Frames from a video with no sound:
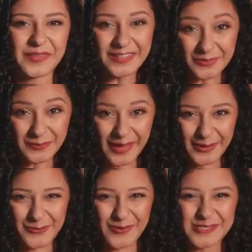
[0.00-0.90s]
Even
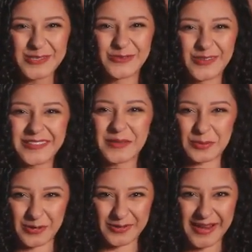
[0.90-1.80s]
better, once you've written the
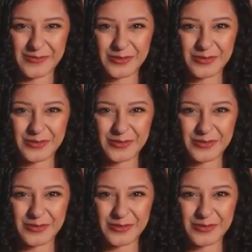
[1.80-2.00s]
program,